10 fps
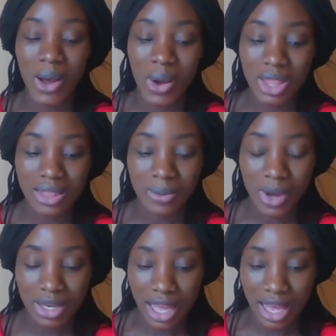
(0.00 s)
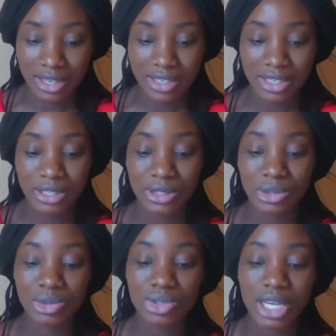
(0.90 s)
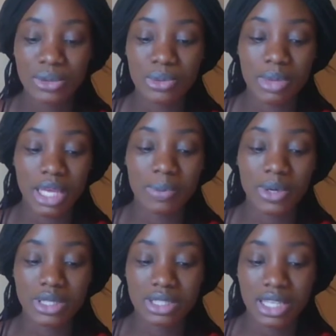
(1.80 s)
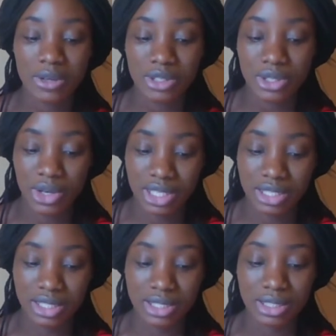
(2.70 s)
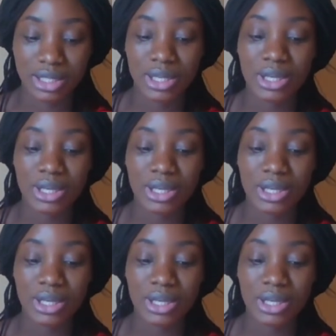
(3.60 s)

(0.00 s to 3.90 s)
On the one hand, children who make personal choices